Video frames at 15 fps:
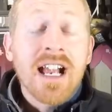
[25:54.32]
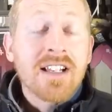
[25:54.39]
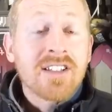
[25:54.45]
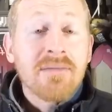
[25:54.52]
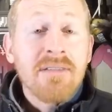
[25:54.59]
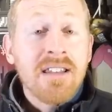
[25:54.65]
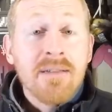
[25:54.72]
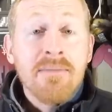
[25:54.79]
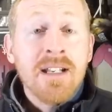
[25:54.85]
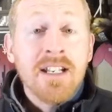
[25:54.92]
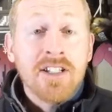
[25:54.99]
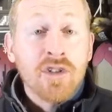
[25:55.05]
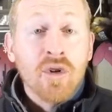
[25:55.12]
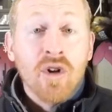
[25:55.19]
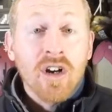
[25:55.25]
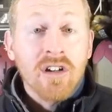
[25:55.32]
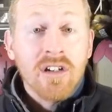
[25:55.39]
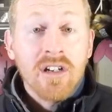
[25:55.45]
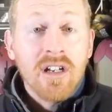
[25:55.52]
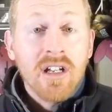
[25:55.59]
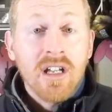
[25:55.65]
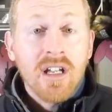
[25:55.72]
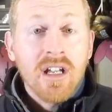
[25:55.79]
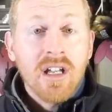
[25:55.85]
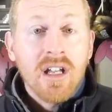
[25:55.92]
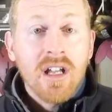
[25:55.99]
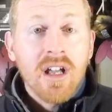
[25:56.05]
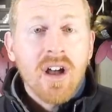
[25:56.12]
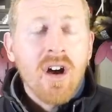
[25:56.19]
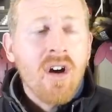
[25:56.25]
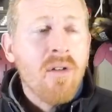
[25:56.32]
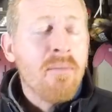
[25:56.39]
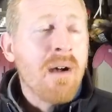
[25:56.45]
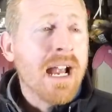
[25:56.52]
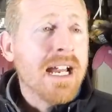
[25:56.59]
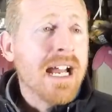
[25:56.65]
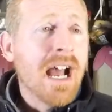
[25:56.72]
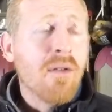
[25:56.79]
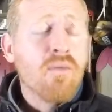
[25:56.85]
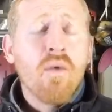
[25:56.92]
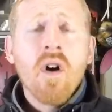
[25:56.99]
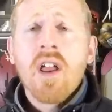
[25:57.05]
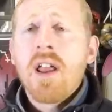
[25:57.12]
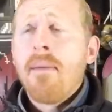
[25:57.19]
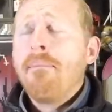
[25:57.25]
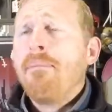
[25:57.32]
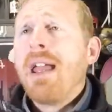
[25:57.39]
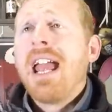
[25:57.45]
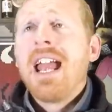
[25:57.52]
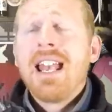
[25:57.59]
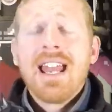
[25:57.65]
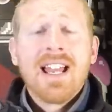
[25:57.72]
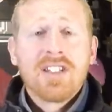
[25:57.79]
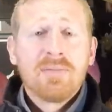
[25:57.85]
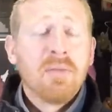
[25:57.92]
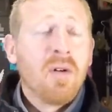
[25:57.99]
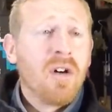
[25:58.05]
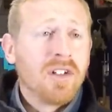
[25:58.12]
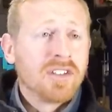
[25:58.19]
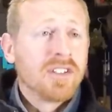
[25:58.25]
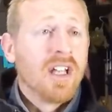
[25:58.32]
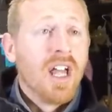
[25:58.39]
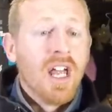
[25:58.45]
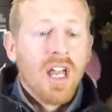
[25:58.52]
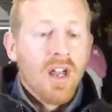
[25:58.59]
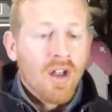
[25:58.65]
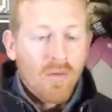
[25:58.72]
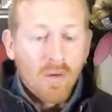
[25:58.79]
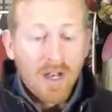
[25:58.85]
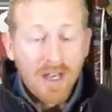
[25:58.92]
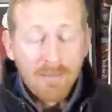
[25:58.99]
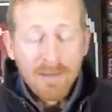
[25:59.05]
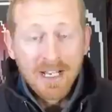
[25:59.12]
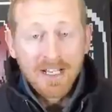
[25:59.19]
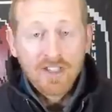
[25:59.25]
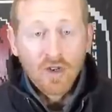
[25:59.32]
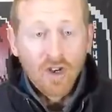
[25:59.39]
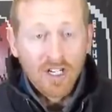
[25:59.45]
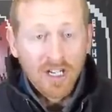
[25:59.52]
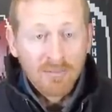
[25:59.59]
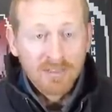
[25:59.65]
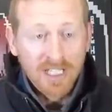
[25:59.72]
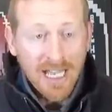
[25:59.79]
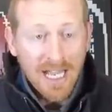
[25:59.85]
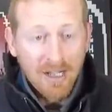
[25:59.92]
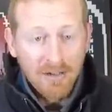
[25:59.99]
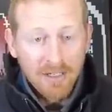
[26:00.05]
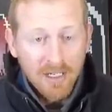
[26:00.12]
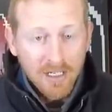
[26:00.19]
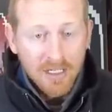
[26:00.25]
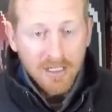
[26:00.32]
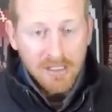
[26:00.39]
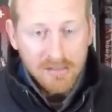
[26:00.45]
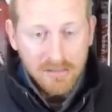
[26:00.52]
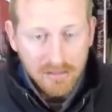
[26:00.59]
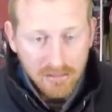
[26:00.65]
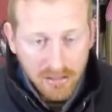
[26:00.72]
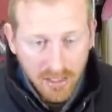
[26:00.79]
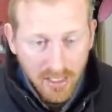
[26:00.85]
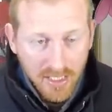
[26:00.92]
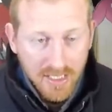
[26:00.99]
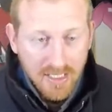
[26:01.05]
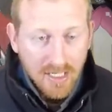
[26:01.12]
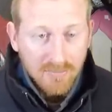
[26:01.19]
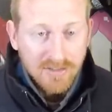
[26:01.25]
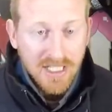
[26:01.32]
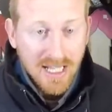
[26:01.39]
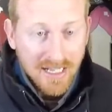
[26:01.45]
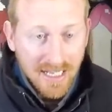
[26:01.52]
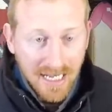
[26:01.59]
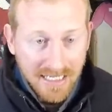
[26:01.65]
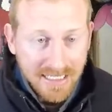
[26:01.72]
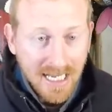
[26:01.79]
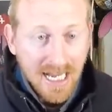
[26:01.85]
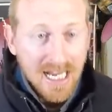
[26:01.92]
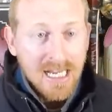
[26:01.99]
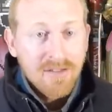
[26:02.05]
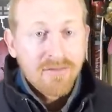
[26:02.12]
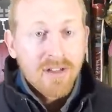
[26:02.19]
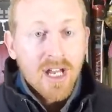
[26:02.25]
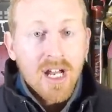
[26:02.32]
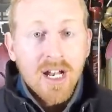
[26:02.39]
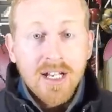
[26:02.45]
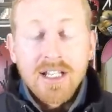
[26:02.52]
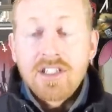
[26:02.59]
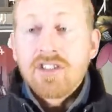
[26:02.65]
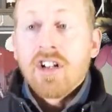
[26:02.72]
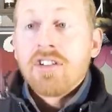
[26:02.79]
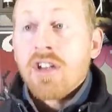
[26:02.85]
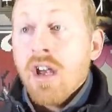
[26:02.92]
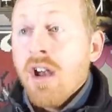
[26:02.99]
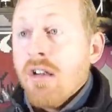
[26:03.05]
to be the Minotaur. Oh my God, what a badass boss. When the Minotaur comes out, he comes out of that cave and he starts